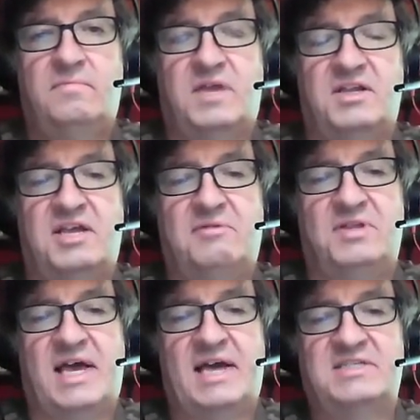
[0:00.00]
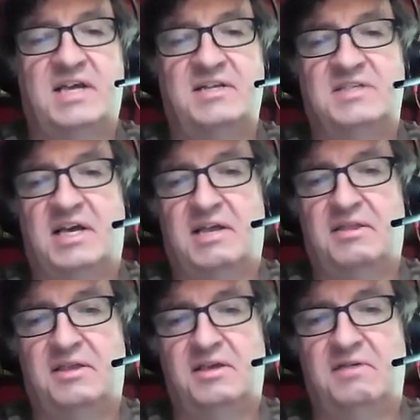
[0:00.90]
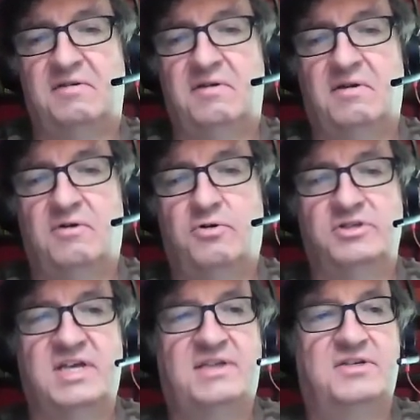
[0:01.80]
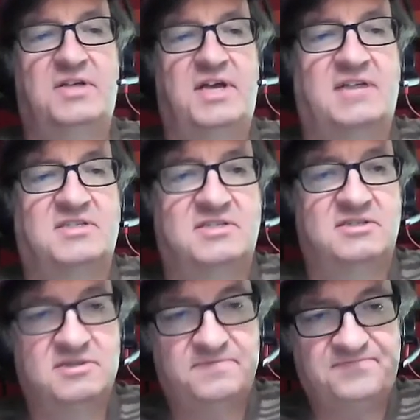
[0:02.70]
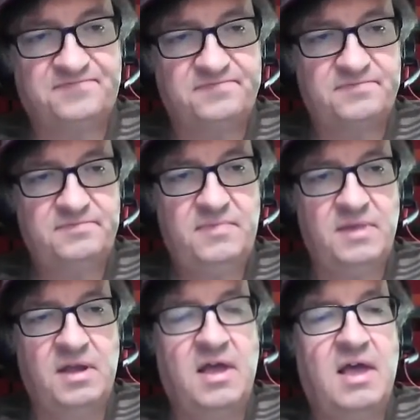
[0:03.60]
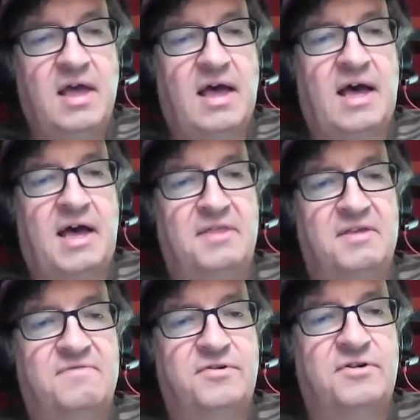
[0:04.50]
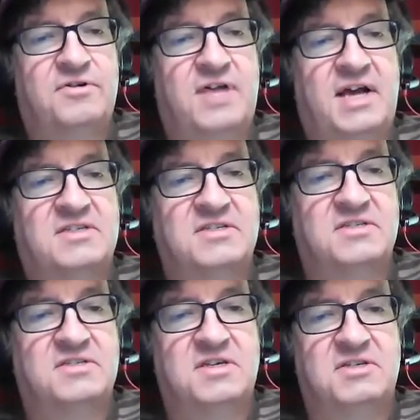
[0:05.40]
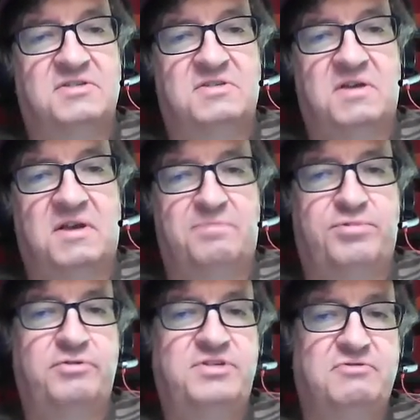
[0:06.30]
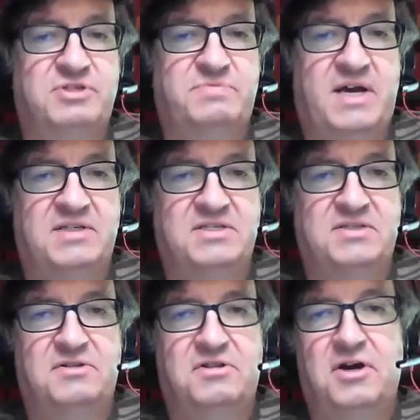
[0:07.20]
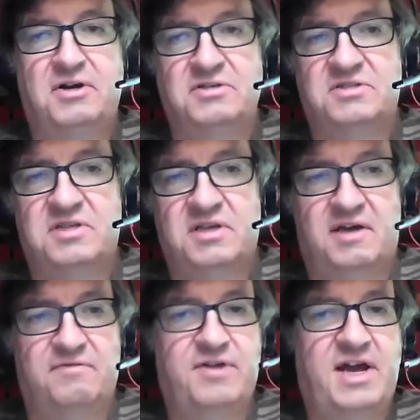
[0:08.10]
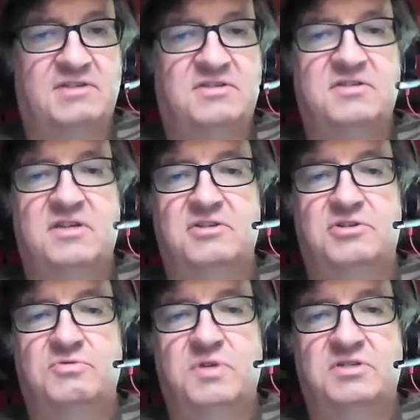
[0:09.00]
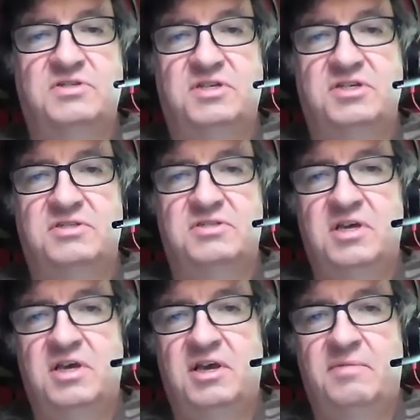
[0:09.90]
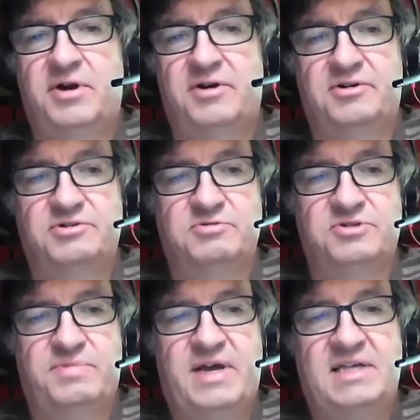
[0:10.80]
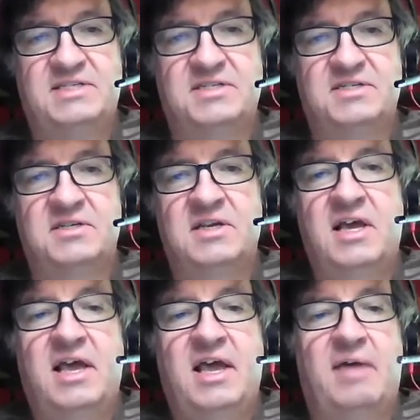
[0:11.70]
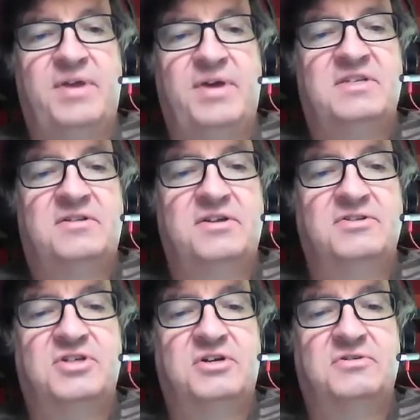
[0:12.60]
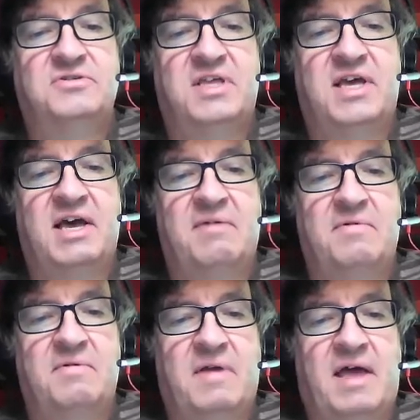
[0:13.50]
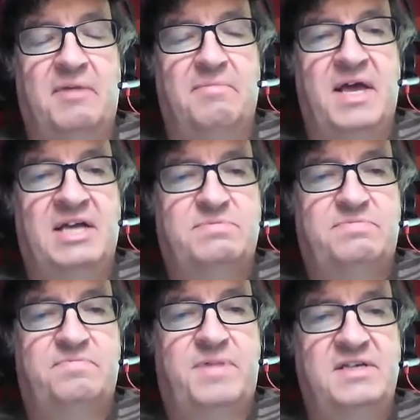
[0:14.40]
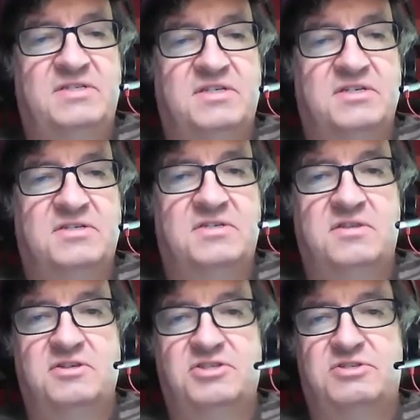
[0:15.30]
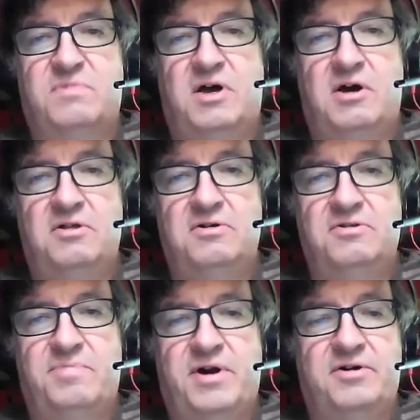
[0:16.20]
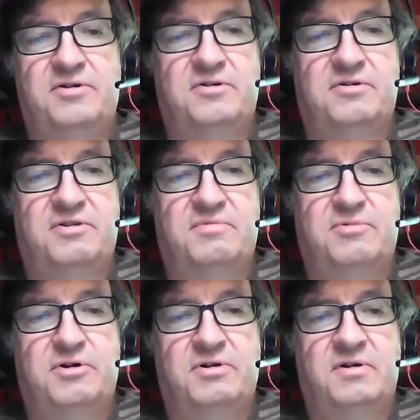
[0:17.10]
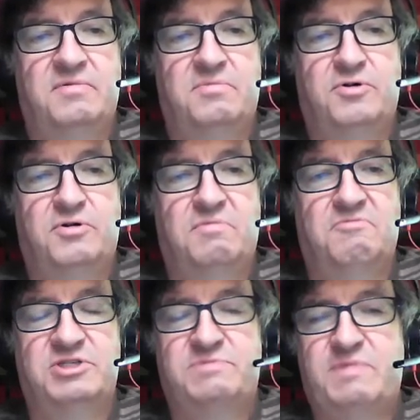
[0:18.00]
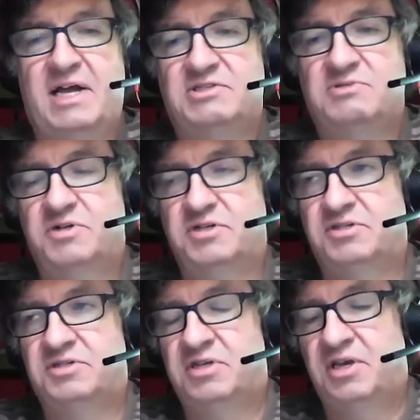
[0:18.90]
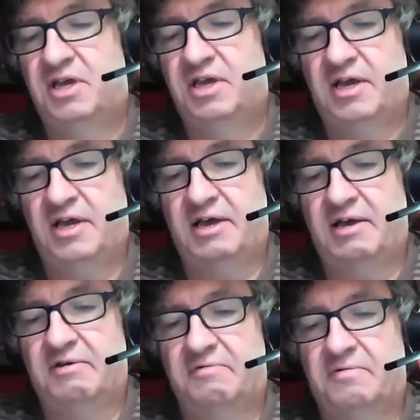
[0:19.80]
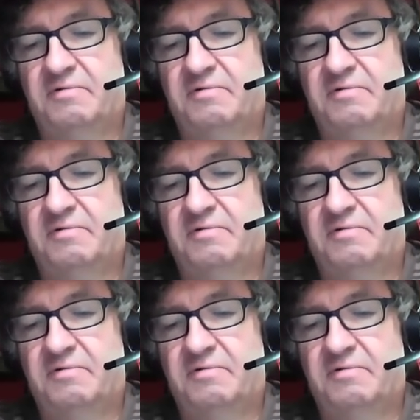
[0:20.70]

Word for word: titanium dioxide is on the horizontal axis. On the vertical axis is a protein response in the lungs of rats into which these particles were deposited. And basically, it shows that on a mass basis, the smaller the particle, the more more response was uh,